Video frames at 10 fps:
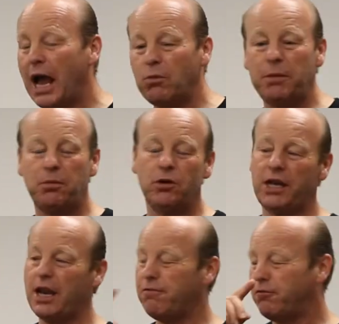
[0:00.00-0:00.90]
And we
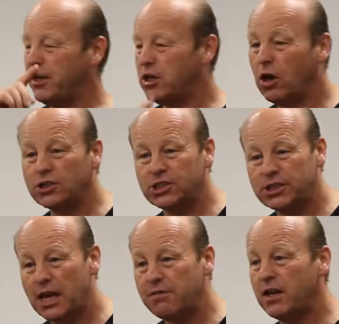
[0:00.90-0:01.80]
put in every
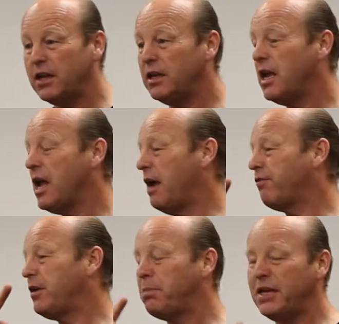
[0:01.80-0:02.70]
cost saving,
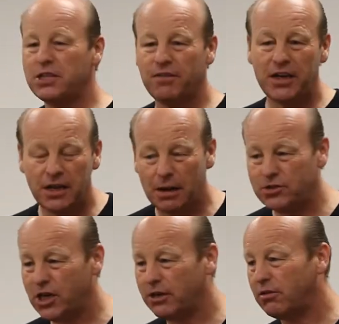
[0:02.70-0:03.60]
every piece of
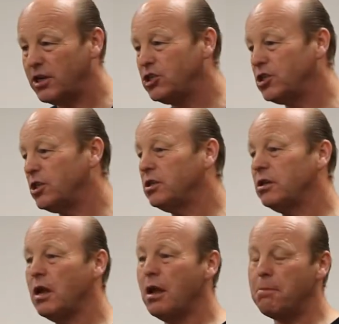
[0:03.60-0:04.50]
income
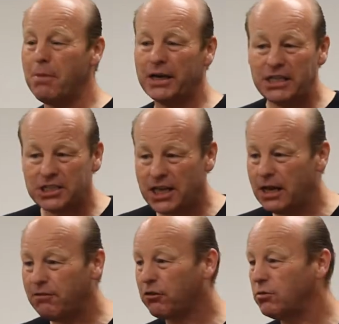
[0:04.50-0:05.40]
generation, money
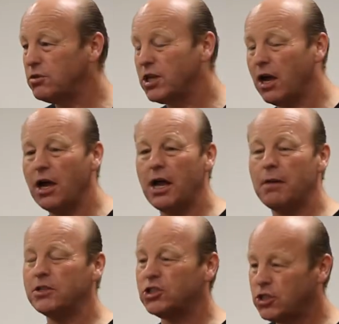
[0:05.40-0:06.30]
saved through
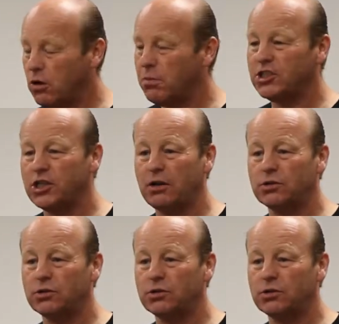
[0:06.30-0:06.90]
time, and so much